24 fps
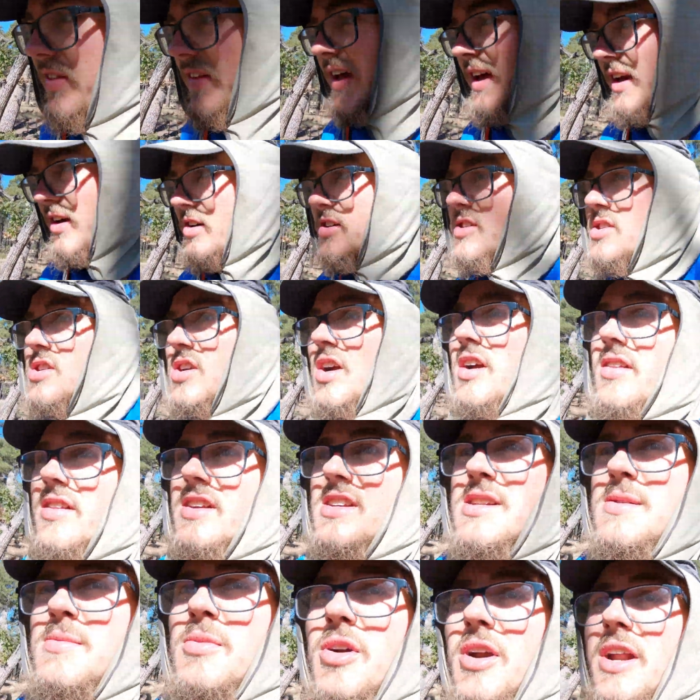later start
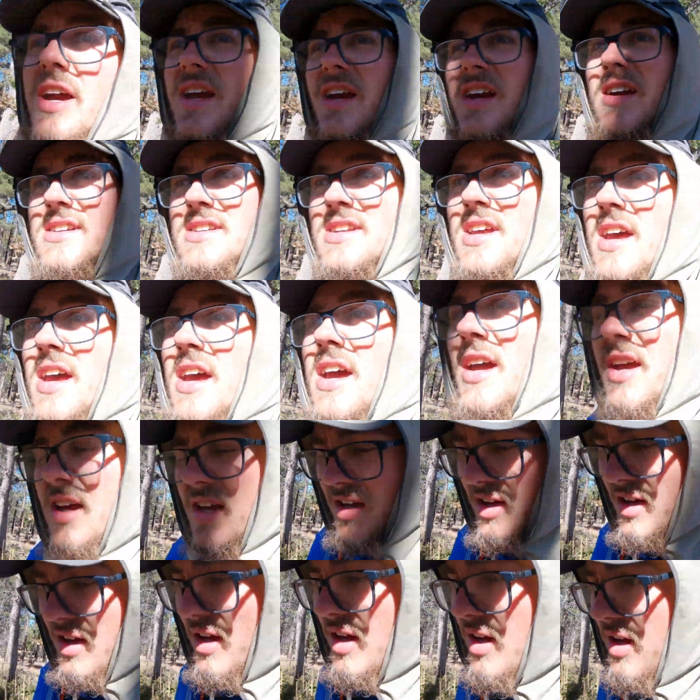this morning because
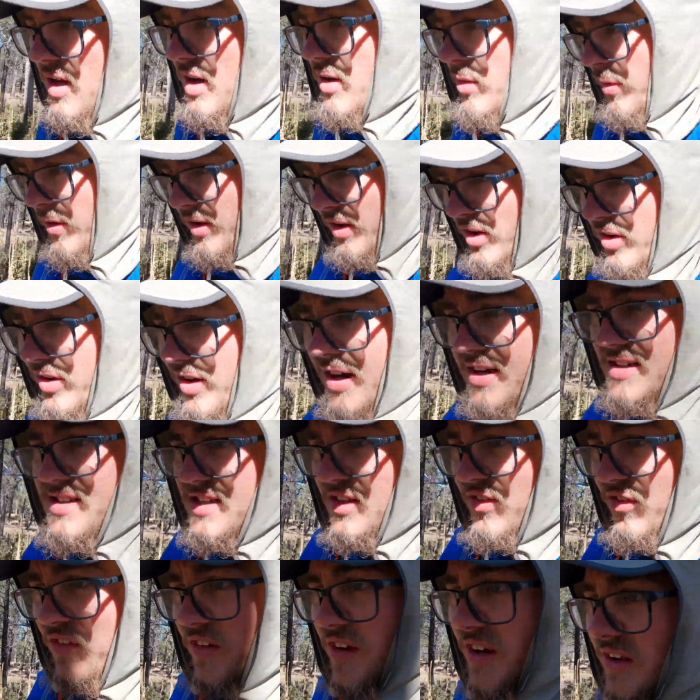I wanted to rest
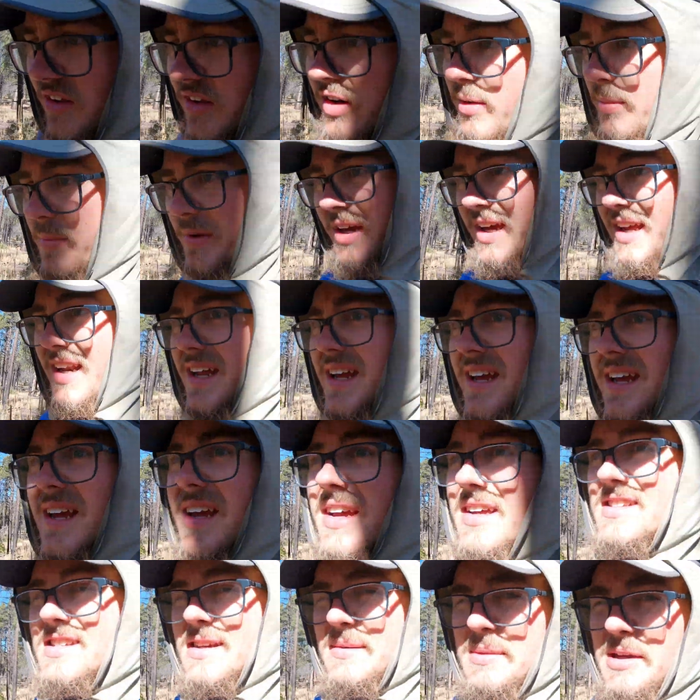the feet a little bit.
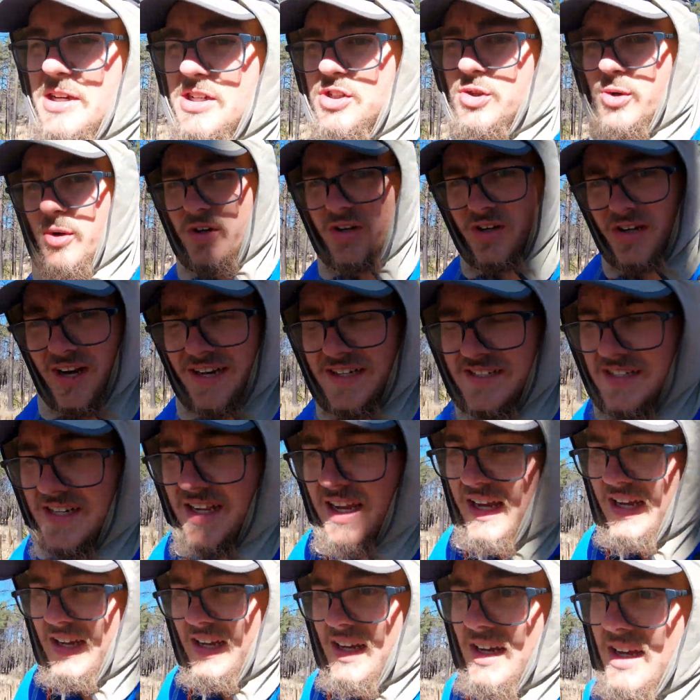It's gonna be a shorter day
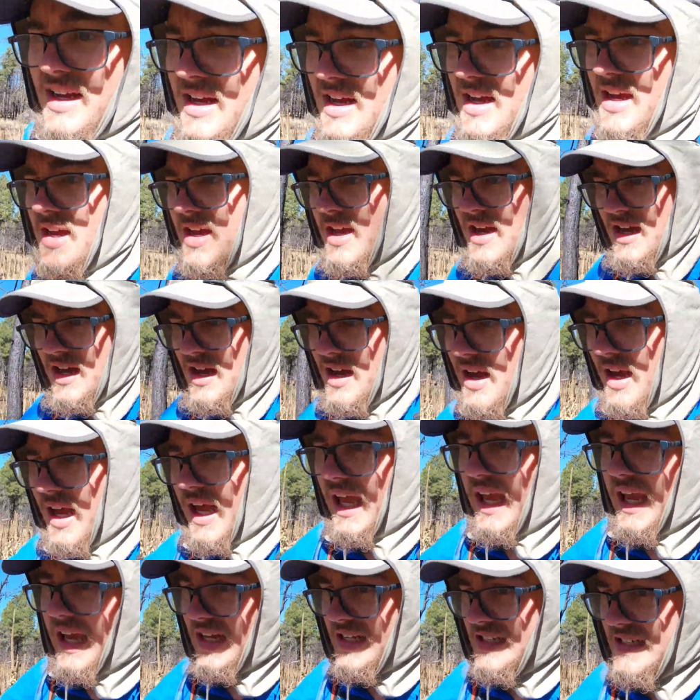today.
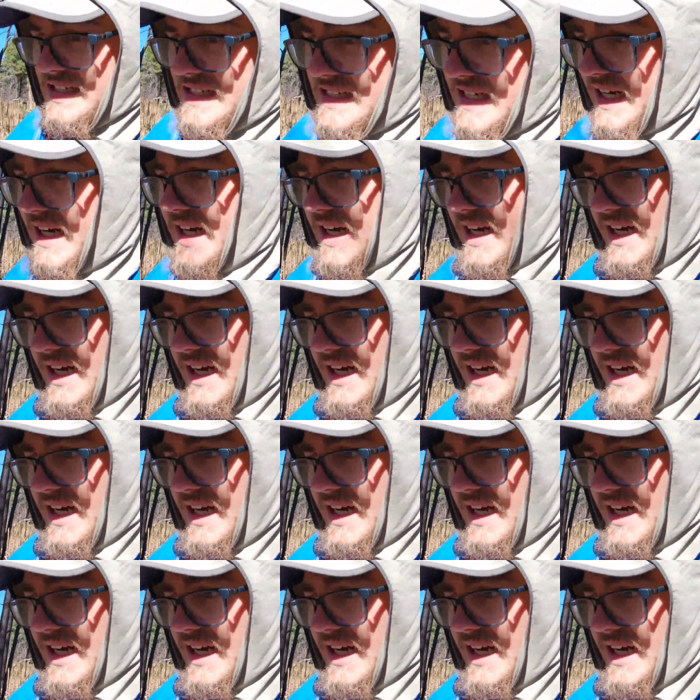And